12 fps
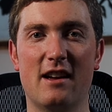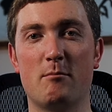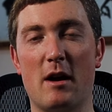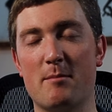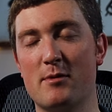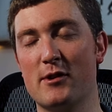
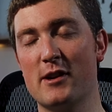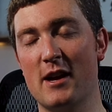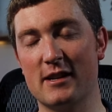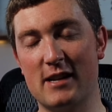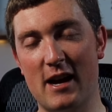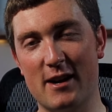My booty
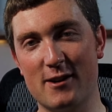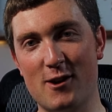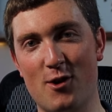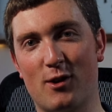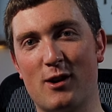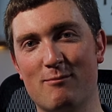has had
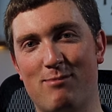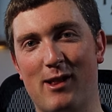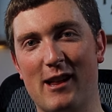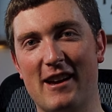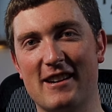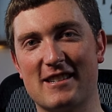no
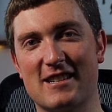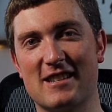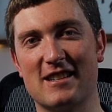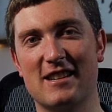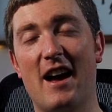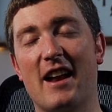complaints,